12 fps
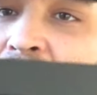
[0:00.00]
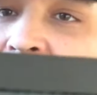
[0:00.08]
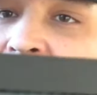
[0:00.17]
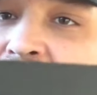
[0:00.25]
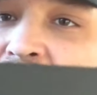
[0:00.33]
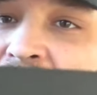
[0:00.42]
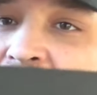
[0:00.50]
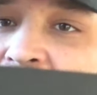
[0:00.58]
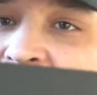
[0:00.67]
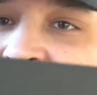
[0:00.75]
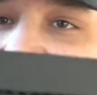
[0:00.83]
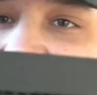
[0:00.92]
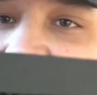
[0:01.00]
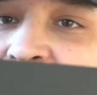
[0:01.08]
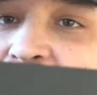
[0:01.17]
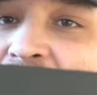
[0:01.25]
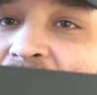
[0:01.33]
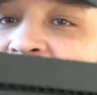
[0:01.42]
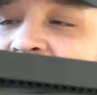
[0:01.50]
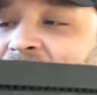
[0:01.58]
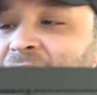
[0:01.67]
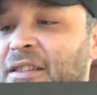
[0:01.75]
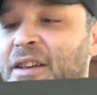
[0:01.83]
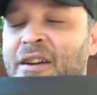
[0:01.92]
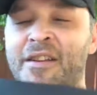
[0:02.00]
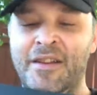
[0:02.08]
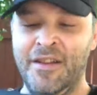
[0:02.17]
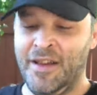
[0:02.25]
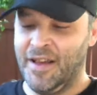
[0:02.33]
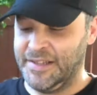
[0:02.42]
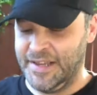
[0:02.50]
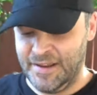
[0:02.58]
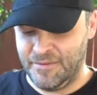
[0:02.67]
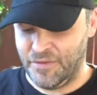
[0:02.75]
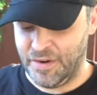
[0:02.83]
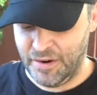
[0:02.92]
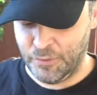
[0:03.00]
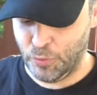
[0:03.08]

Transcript: advertising is hidden in there. Again, very